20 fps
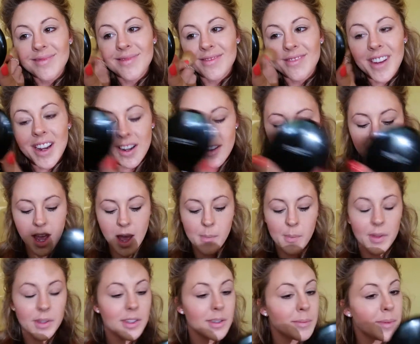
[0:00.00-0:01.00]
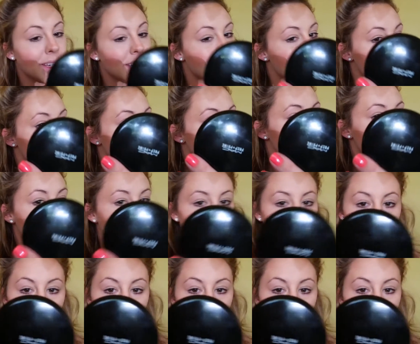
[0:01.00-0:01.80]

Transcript: Right on the apples of my cheeks,